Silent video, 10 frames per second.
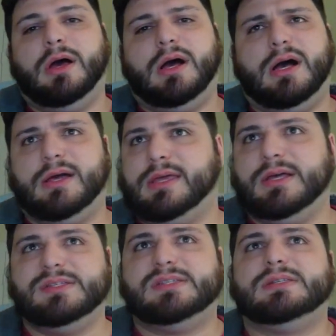
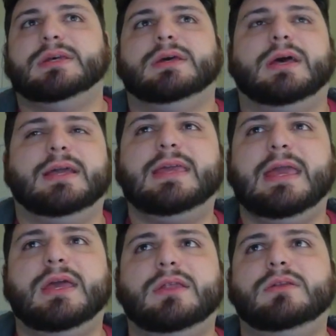Because,
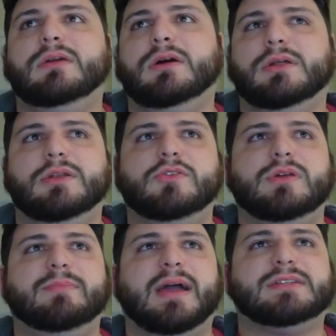again,
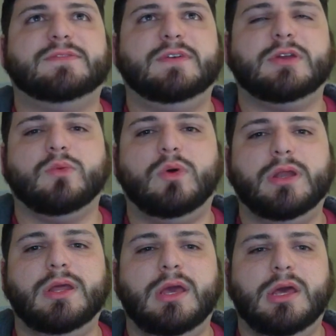noting back to figure
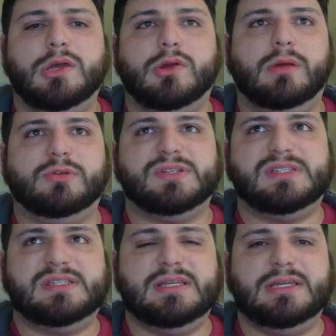one, you're able to
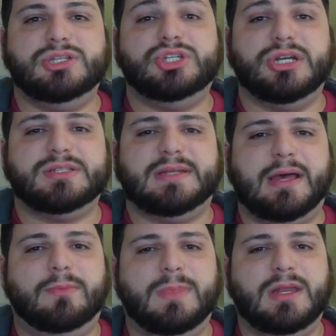see just
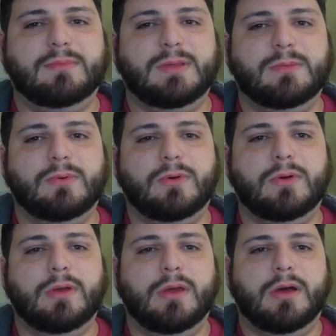how many
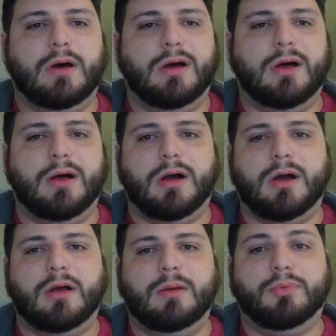people
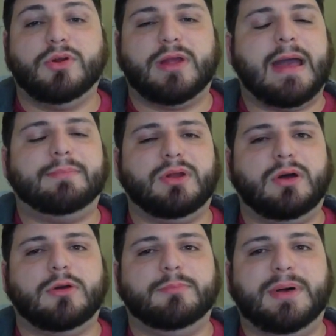per capita
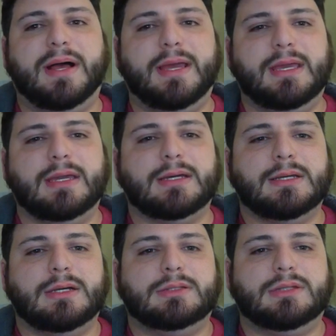are buying
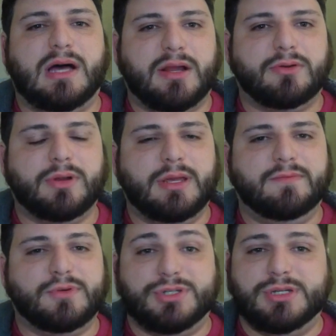
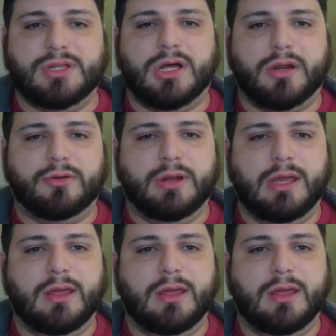Virginia lottery.